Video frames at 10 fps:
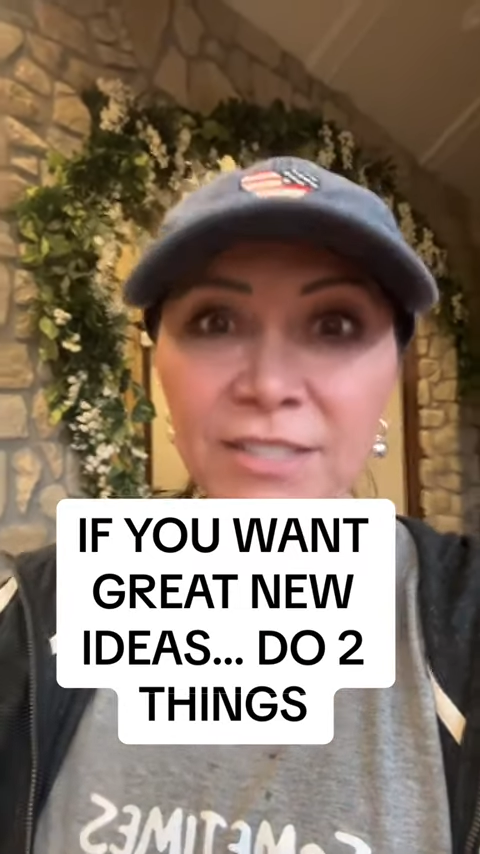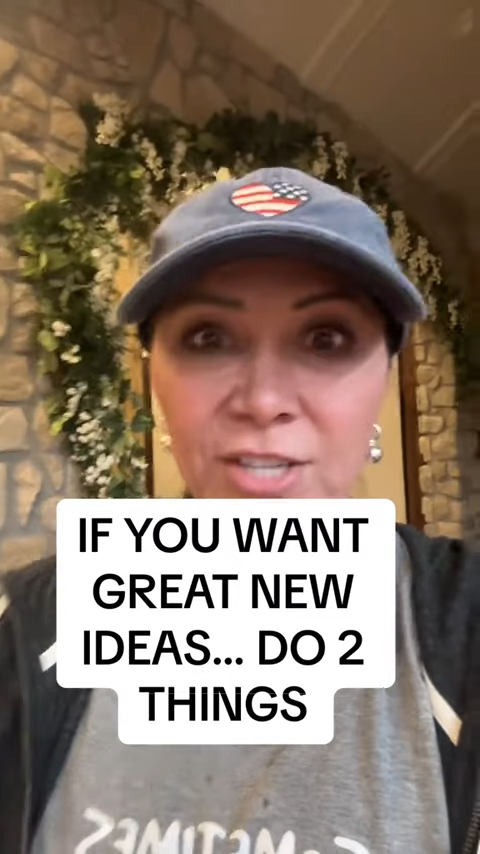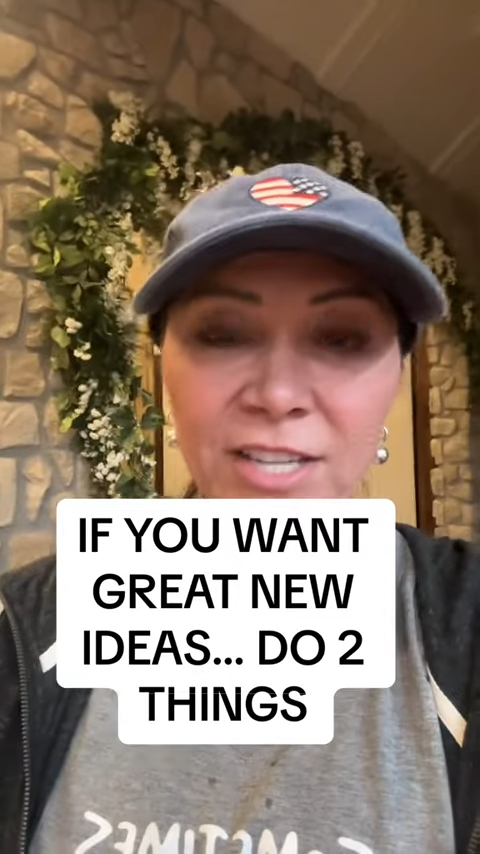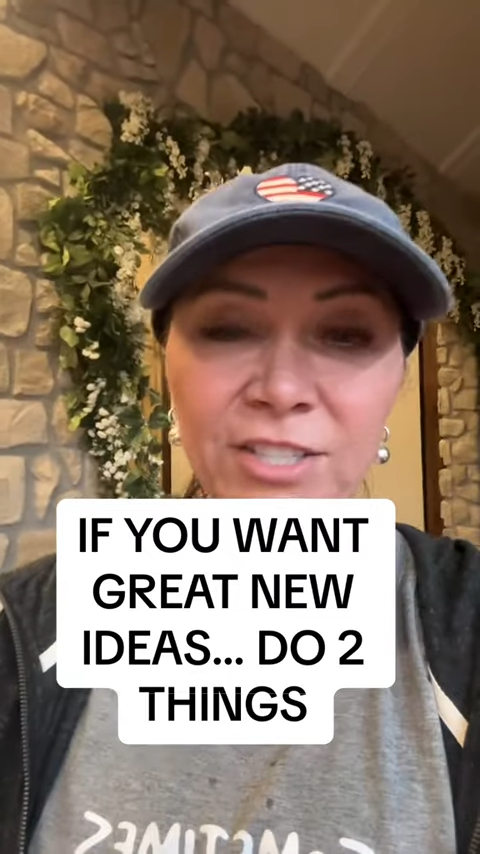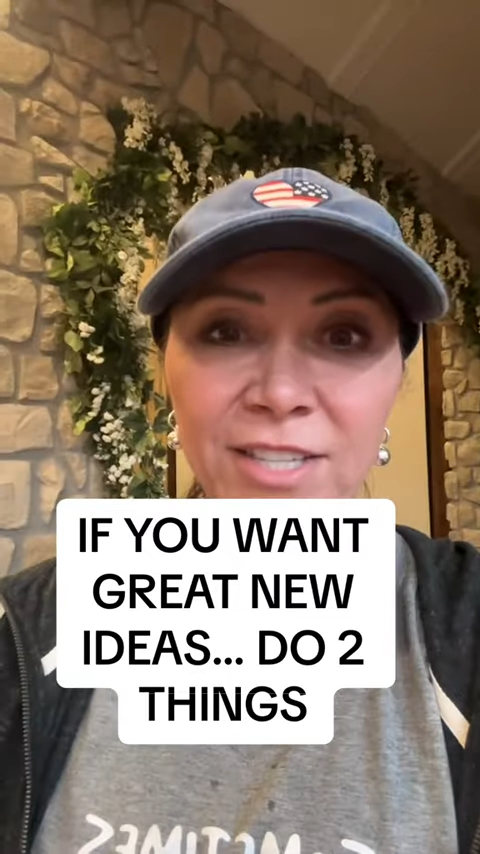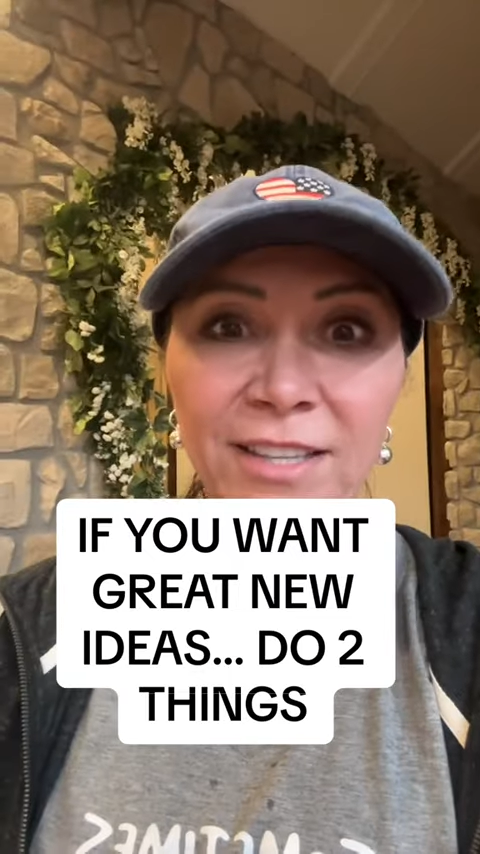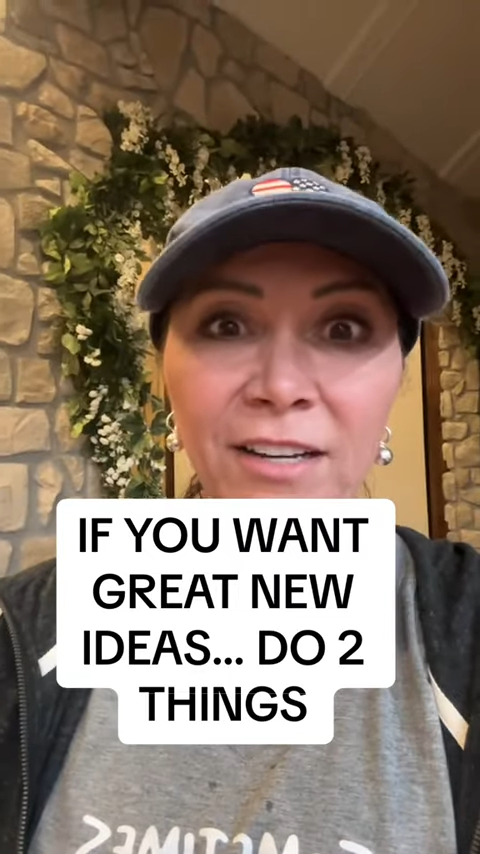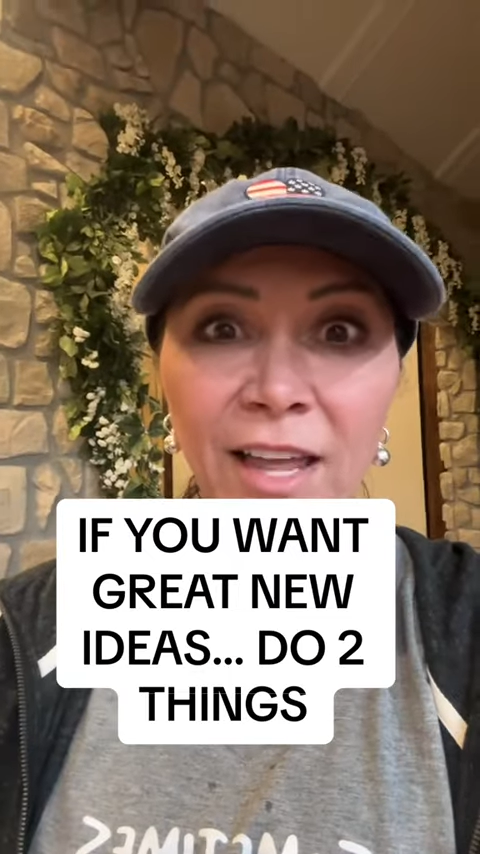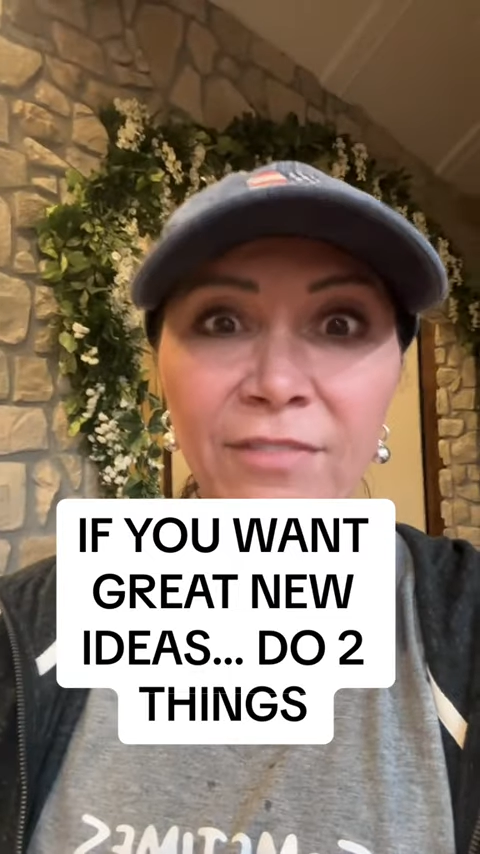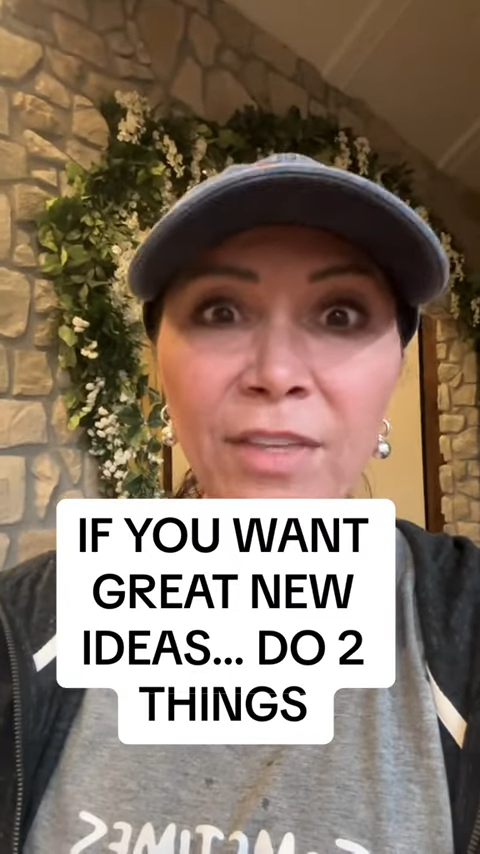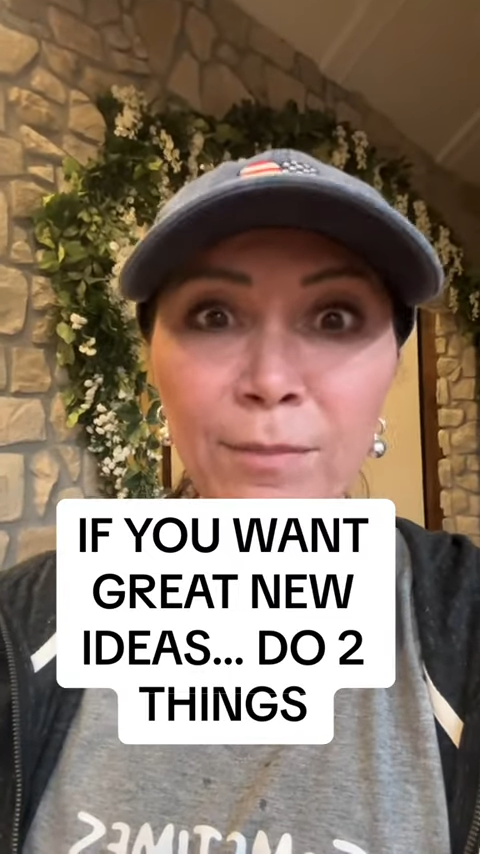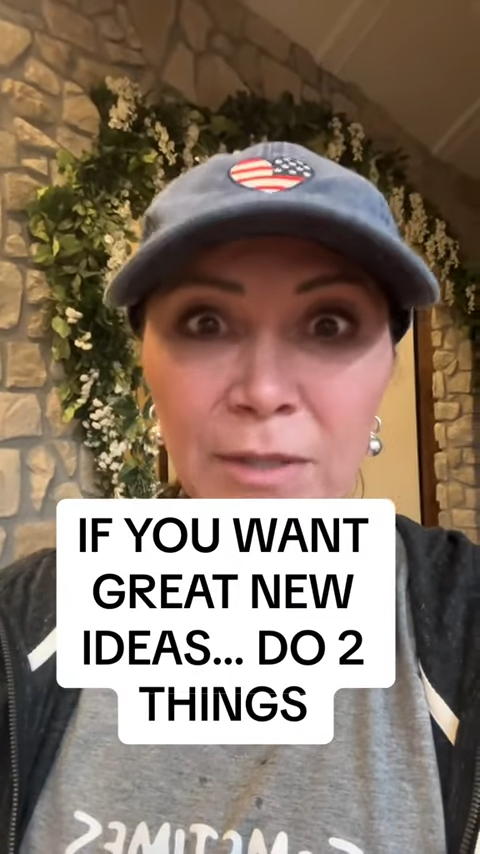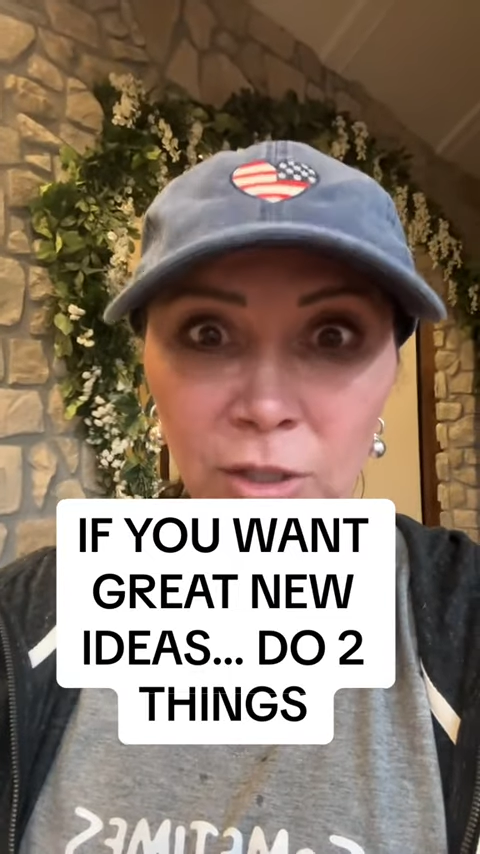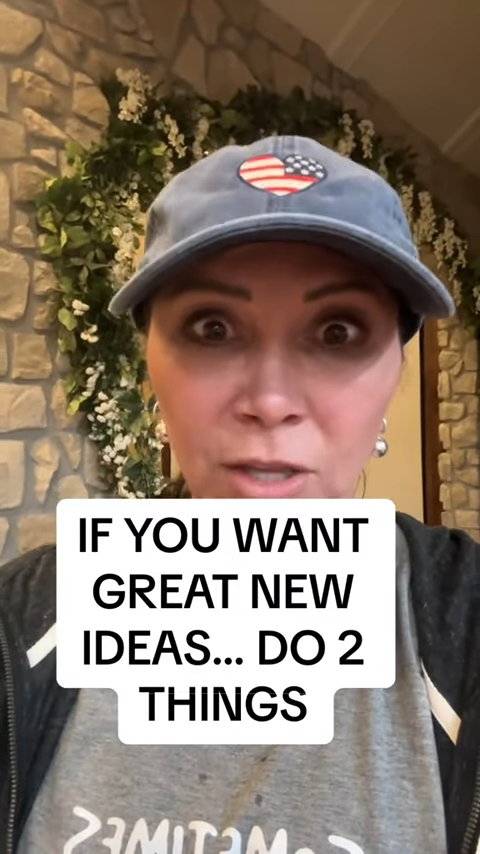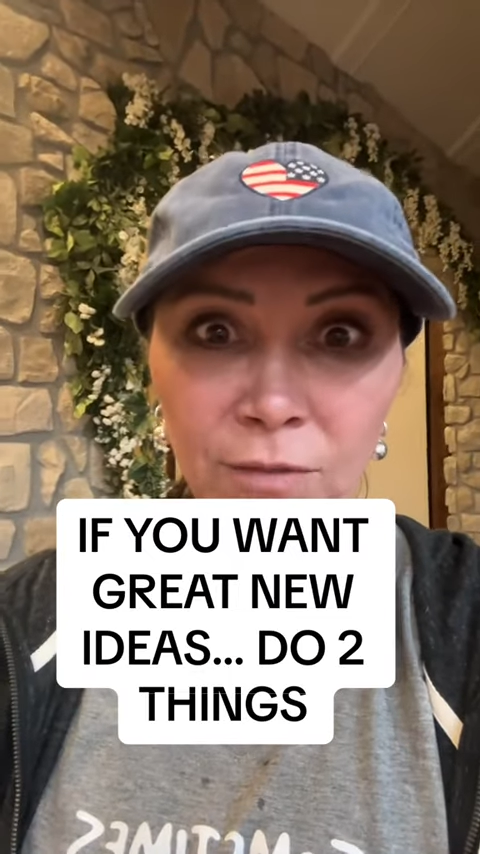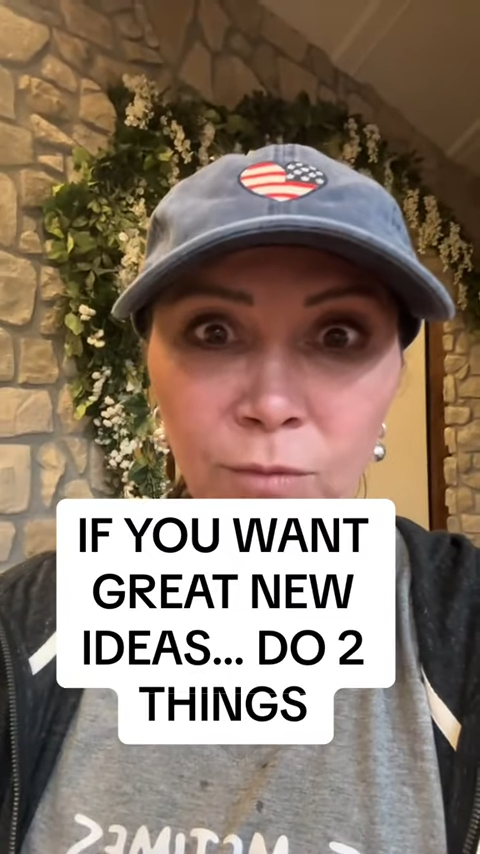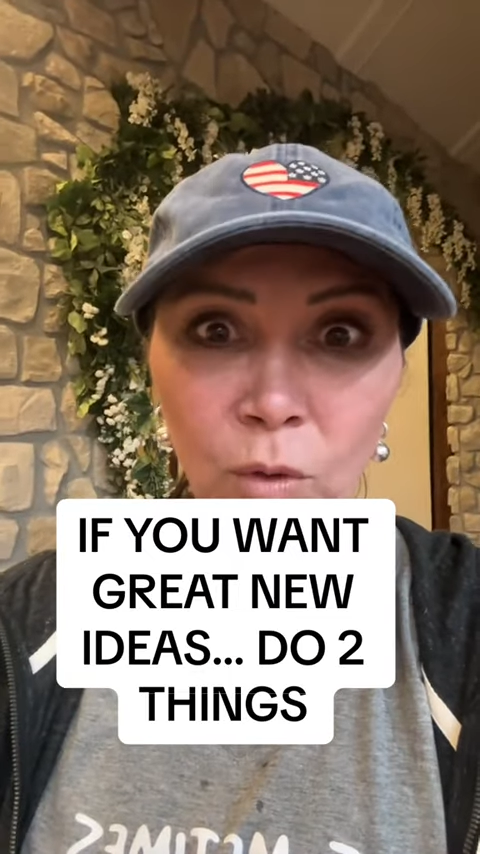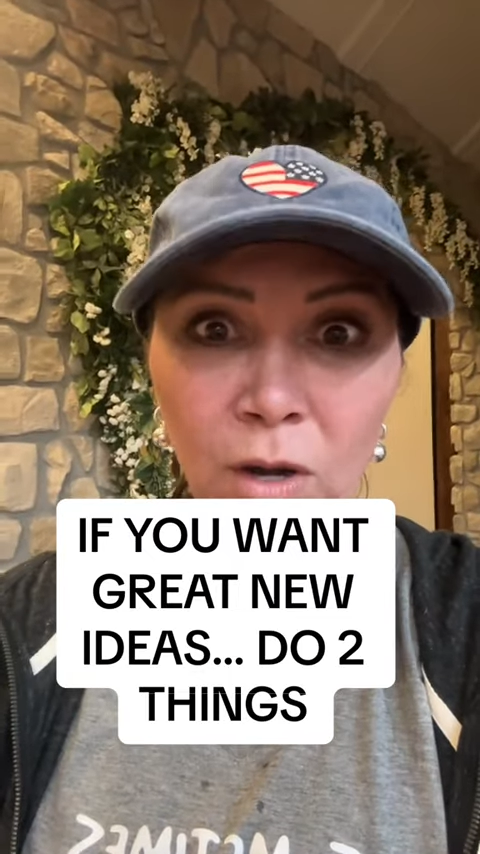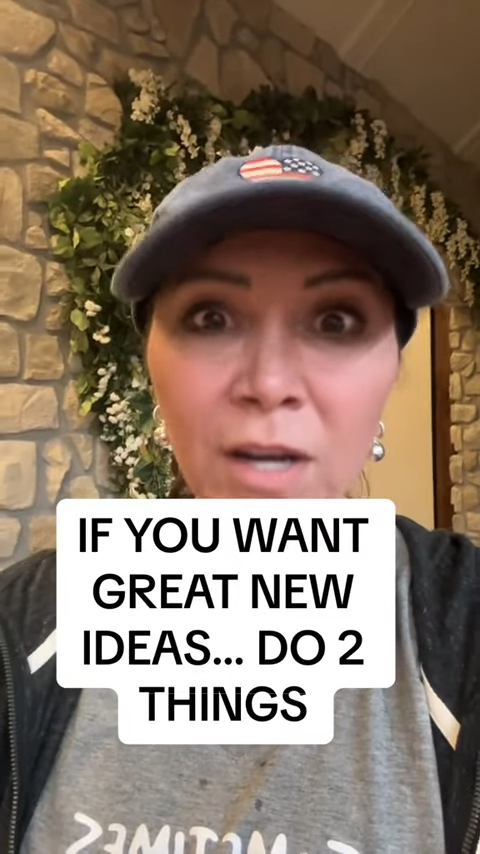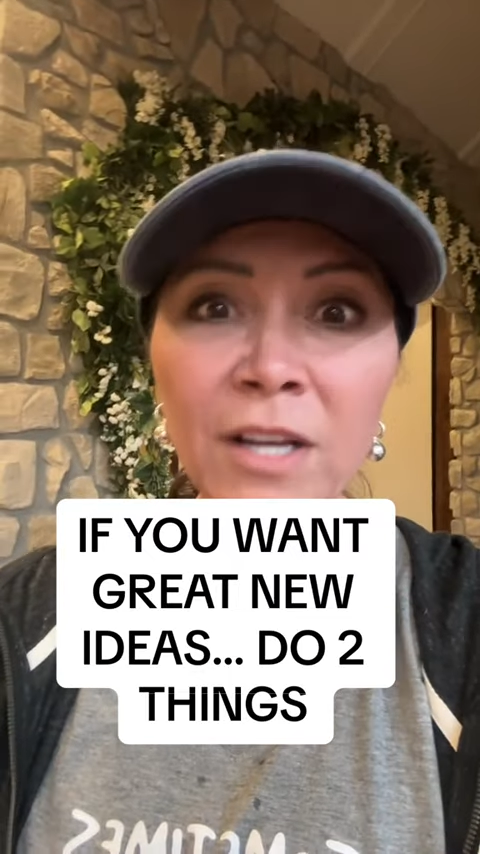changes in their life they've been looking for